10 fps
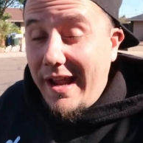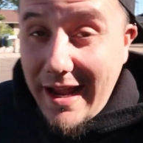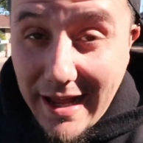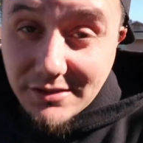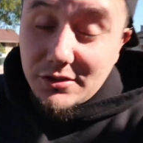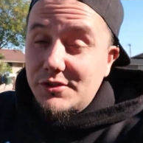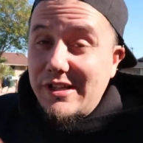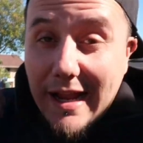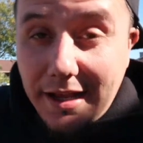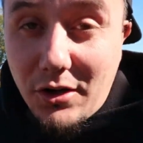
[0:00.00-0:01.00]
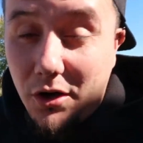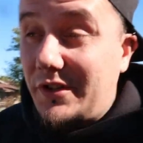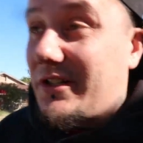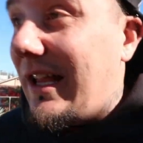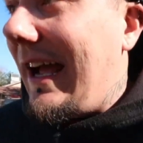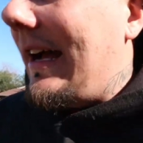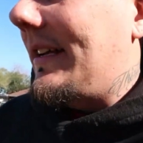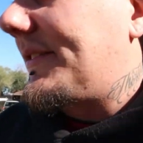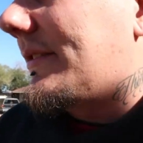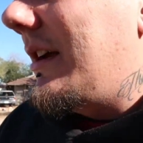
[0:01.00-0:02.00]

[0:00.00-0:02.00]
the handles and all the glass.